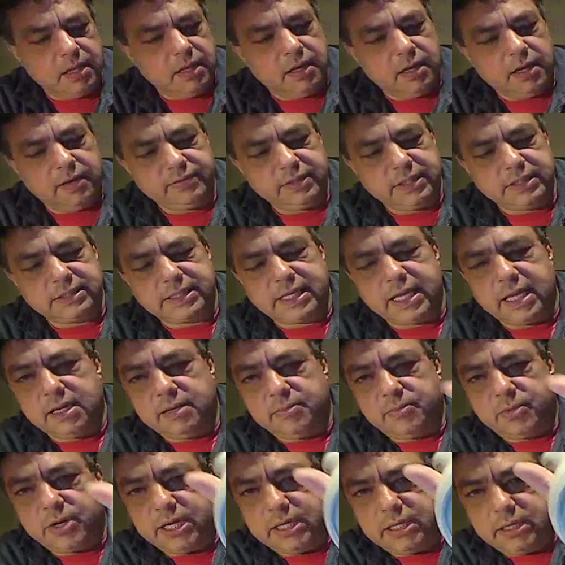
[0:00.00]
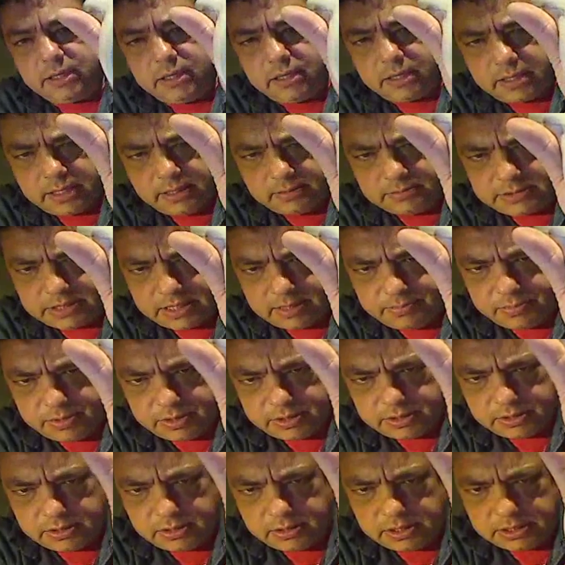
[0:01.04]
After it's calibrated, it comes up
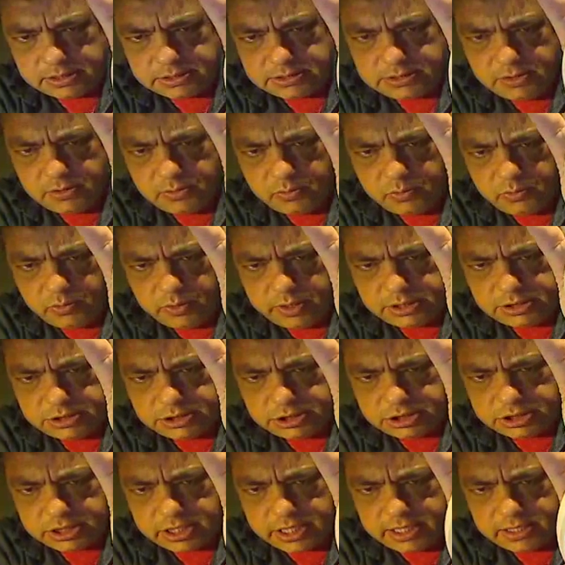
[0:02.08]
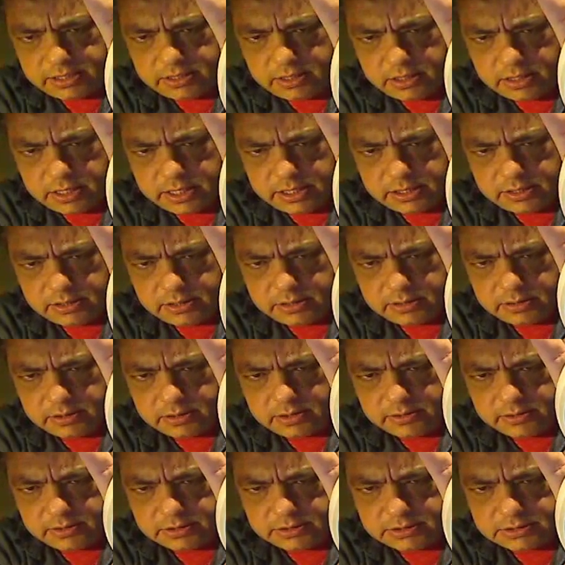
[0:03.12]
and asks you which shade guide
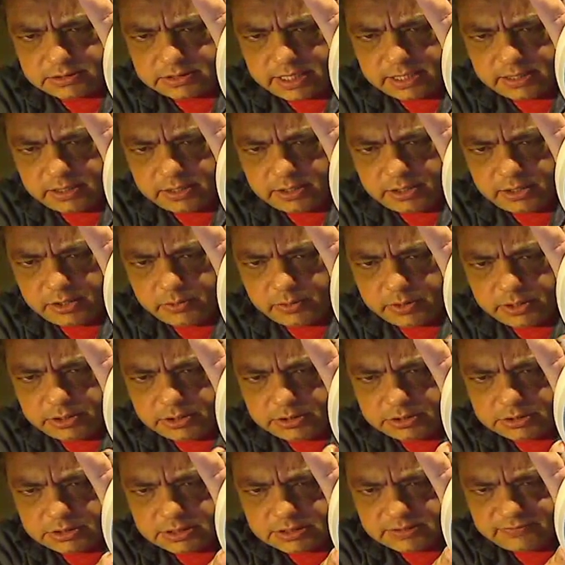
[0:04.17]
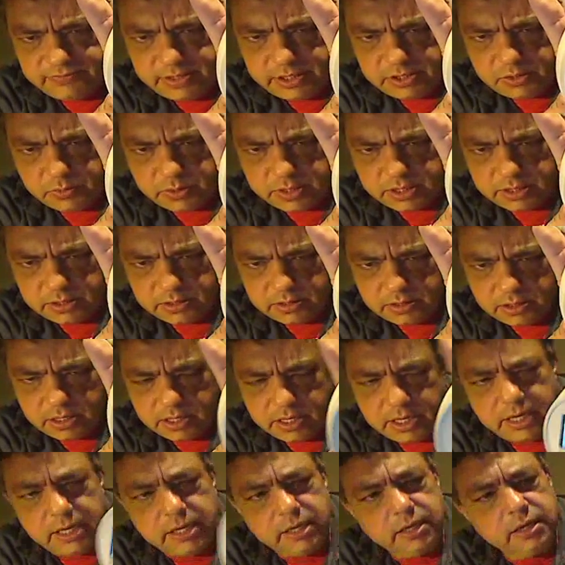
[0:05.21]
standard you want to use. There's
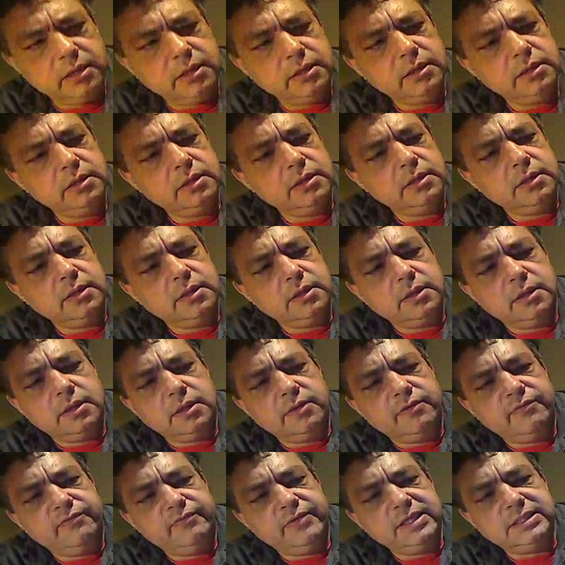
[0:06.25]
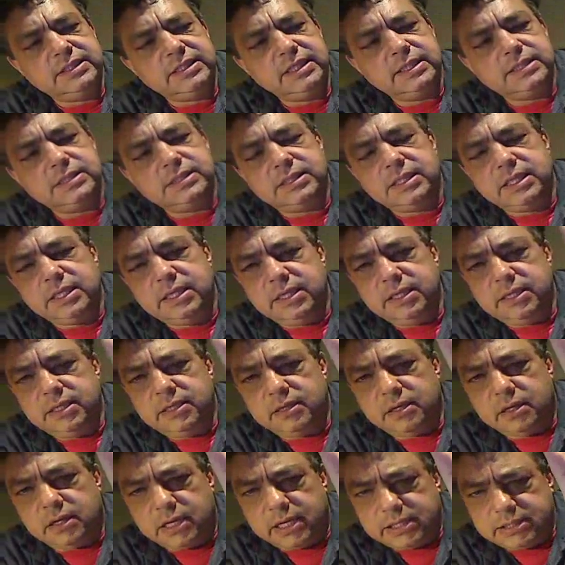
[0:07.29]
V29,
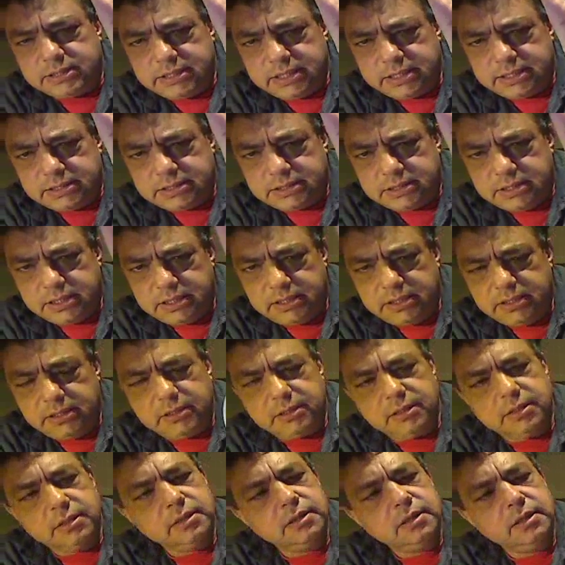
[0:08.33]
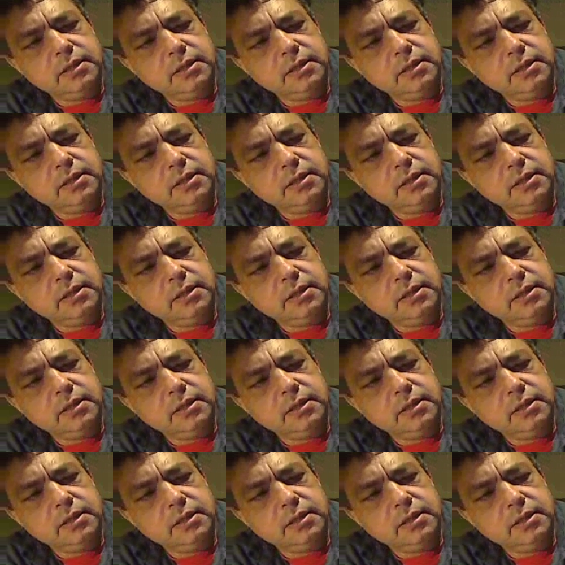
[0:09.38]
V16, I16